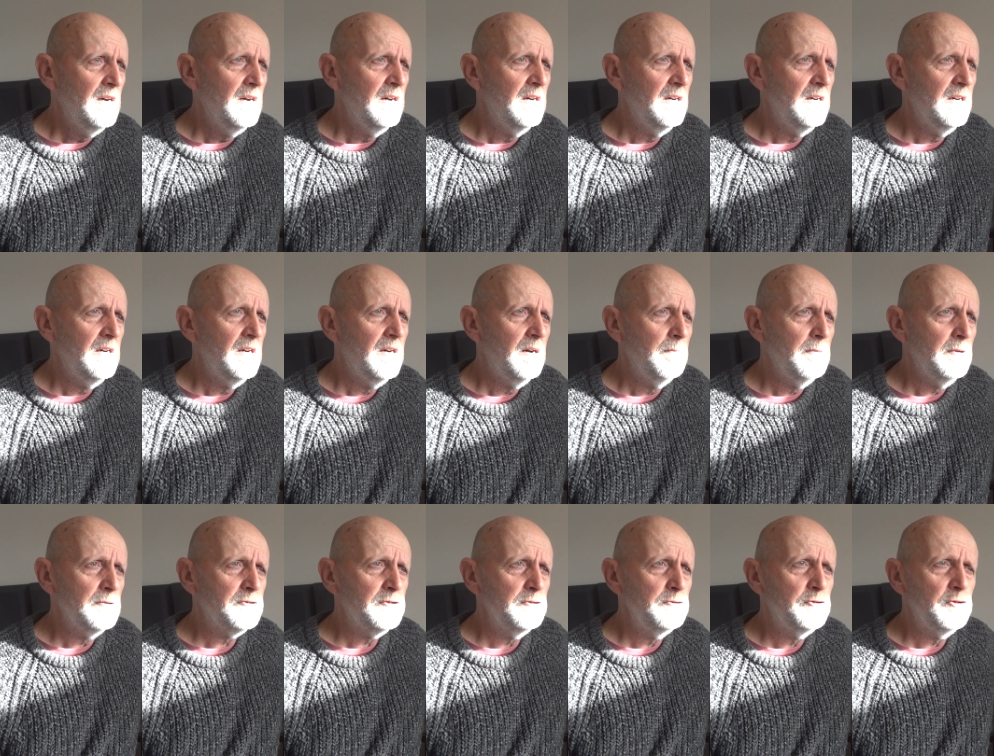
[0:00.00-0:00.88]
uh, I'm
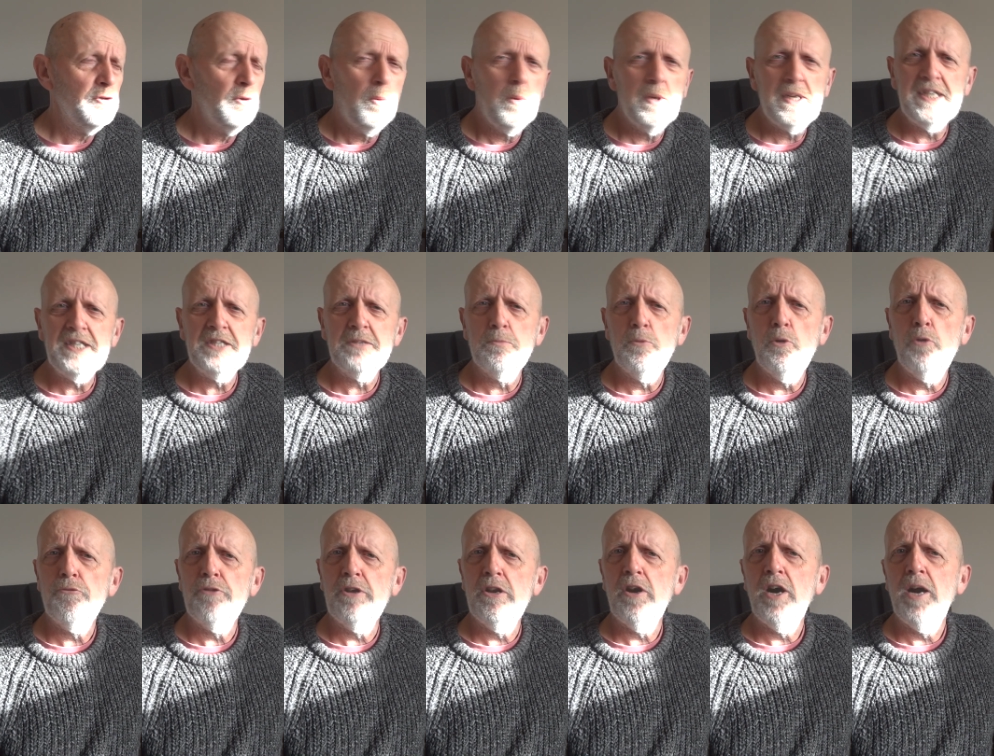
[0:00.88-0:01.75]
not too sure why these are
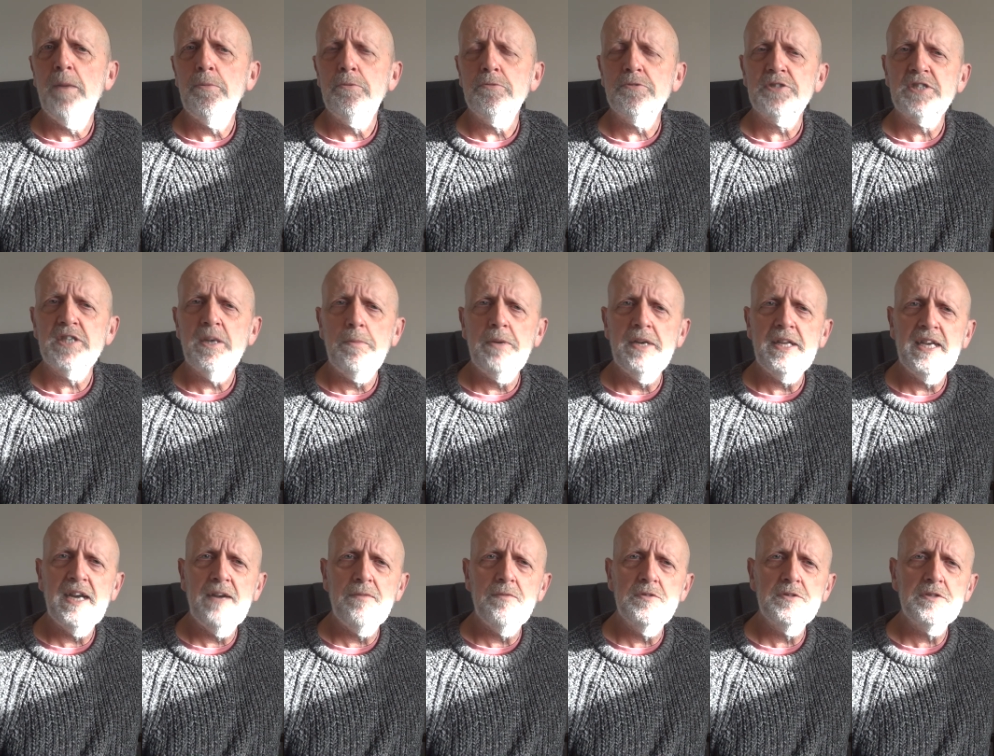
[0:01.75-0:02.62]
more reliable than some of
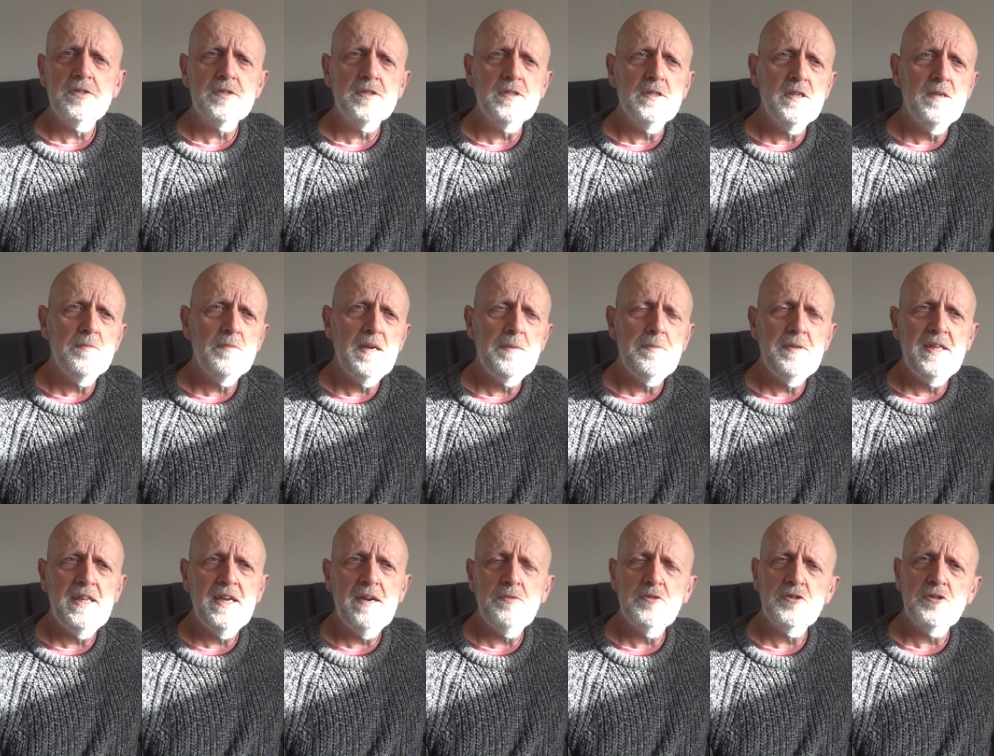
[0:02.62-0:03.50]
the others uh, maybe
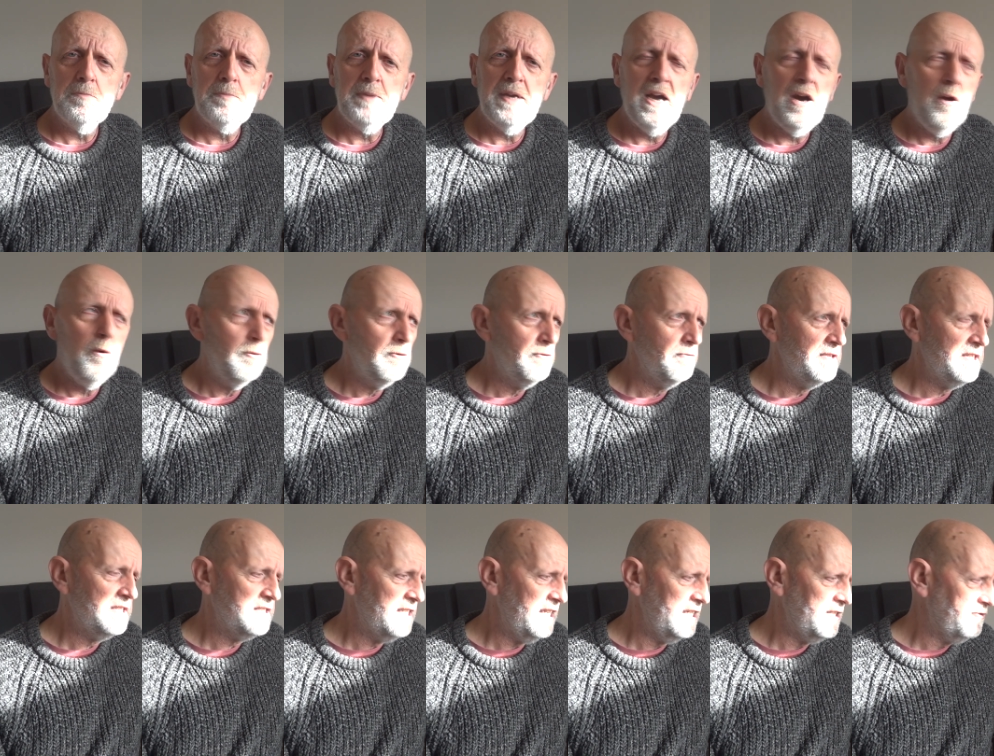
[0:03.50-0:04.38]
the others are a bit older
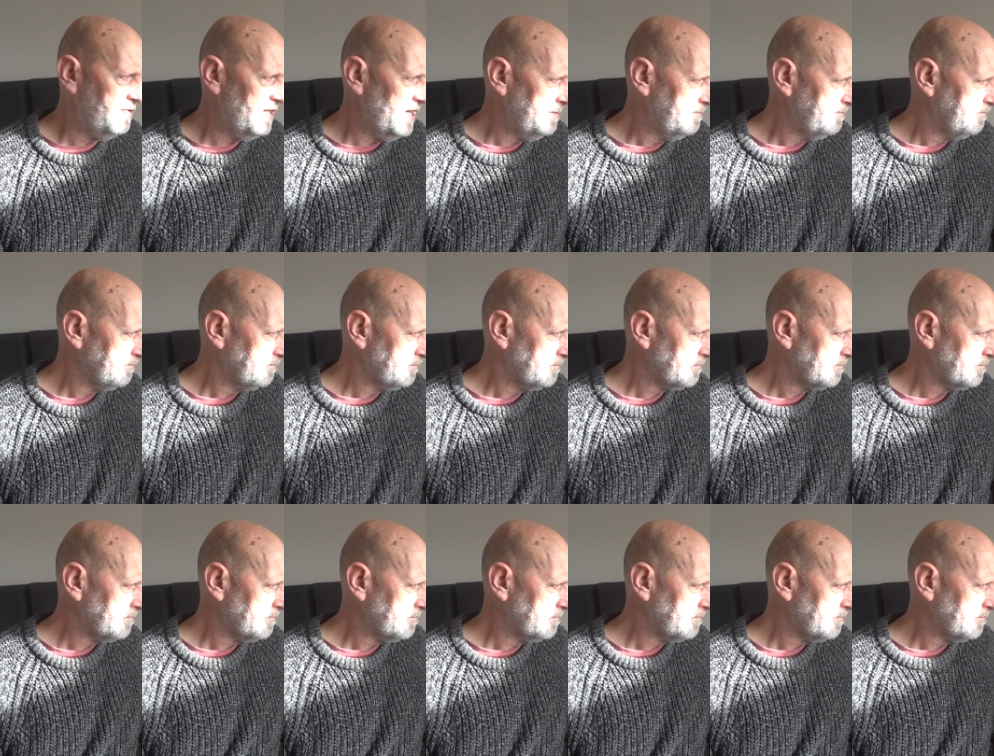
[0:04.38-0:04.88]
etc